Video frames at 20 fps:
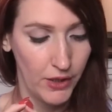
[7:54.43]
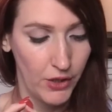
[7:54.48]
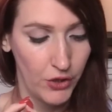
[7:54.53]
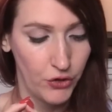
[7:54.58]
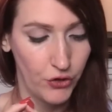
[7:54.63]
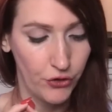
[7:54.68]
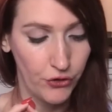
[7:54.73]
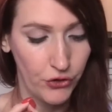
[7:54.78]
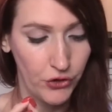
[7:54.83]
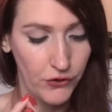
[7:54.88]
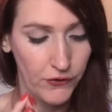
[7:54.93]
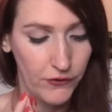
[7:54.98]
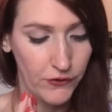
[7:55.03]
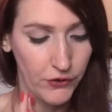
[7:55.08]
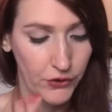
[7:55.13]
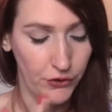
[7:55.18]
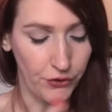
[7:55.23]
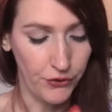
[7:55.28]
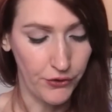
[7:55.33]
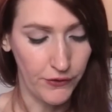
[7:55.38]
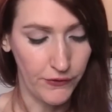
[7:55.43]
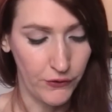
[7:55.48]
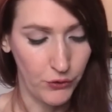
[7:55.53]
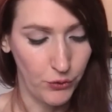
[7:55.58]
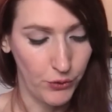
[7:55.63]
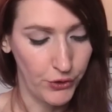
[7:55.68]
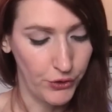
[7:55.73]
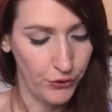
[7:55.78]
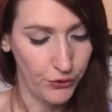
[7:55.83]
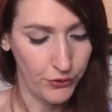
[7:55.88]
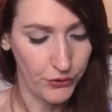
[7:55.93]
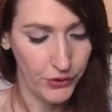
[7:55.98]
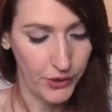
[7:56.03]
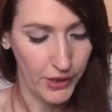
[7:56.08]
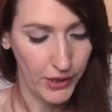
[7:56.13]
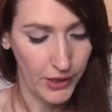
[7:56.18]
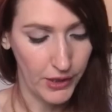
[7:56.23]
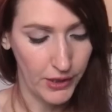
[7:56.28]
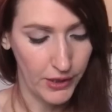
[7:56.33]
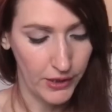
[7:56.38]
you're just you're just doing your
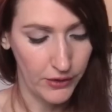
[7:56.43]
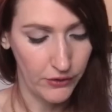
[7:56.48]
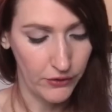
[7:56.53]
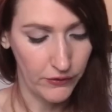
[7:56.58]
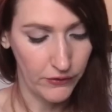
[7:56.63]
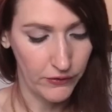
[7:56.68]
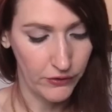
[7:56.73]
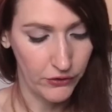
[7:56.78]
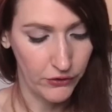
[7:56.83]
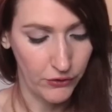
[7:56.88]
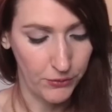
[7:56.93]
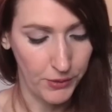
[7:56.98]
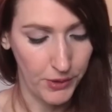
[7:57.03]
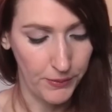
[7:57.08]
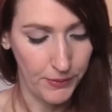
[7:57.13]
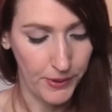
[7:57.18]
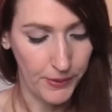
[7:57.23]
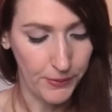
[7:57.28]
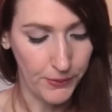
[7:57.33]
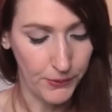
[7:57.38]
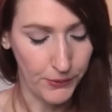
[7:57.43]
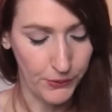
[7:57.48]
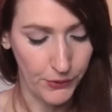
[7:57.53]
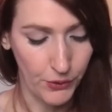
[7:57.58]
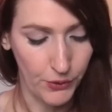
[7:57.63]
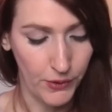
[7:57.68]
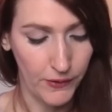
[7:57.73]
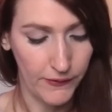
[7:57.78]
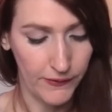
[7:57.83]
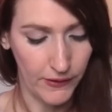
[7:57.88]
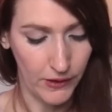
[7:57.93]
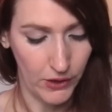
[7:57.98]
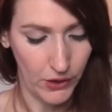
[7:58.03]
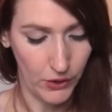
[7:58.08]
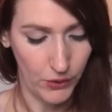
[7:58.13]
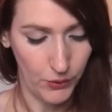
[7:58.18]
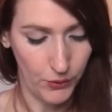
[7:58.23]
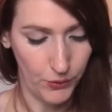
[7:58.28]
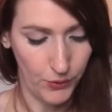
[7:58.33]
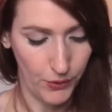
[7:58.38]
thing and just so many people are noticing
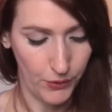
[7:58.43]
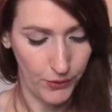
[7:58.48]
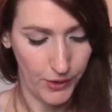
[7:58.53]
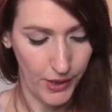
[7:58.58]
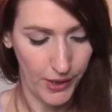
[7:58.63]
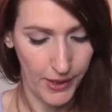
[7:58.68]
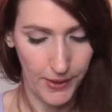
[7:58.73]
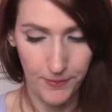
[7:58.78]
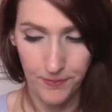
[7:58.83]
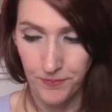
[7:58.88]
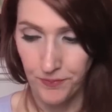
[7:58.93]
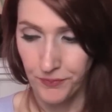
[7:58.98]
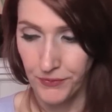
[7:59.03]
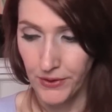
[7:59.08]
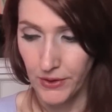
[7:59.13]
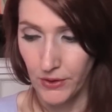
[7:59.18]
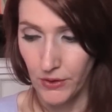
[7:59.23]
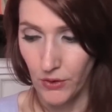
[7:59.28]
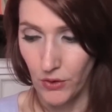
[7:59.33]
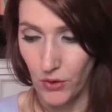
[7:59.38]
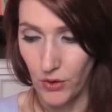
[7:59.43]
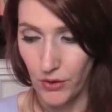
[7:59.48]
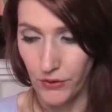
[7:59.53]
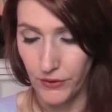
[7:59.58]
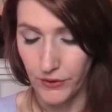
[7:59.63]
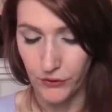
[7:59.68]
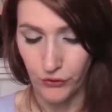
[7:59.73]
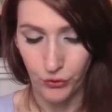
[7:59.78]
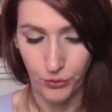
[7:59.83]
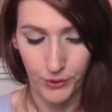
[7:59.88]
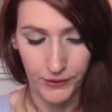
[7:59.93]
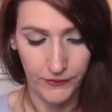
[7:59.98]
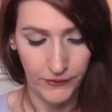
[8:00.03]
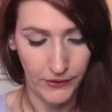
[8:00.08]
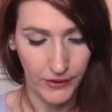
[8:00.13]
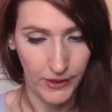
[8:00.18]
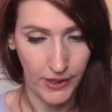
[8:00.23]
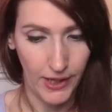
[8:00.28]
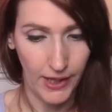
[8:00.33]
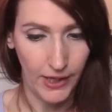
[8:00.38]
you okay on the
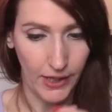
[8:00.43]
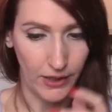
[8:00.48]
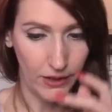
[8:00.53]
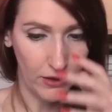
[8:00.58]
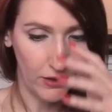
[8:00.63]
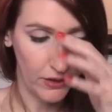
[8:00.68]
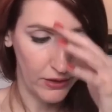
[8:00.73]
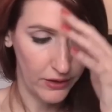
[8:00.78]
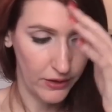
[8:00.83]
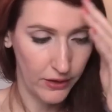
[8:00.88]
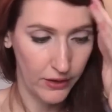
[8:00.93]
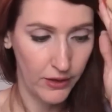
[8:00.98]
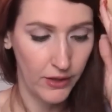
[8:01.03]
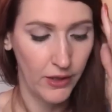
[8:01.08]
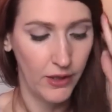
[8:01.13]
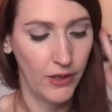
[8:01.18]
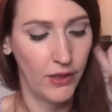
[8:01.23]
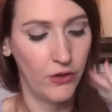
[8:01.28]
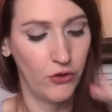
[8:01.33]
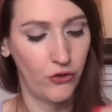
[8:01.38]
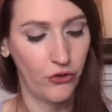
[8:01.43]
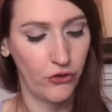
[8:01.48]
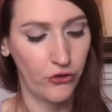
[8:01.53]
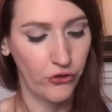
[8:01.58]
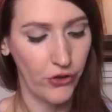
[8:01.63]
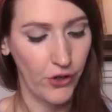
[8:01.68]
28th you're just